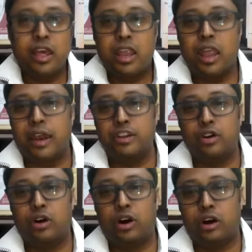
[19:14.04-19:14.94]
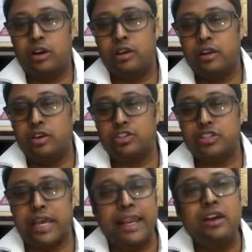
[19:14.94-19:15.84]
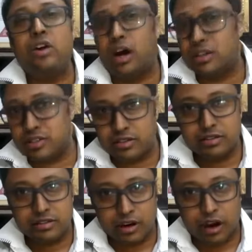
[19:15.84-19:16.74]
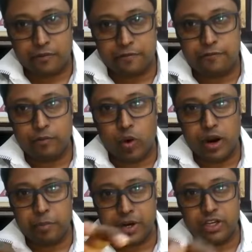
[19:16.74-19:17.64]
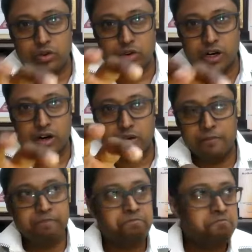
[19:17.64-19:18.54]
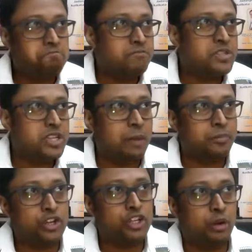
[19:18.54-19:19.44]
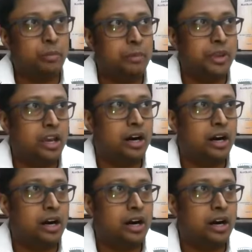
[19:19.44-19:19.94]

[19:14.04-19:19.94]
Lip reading: Then your selling cost of one particular, say, I'm not sure, maybe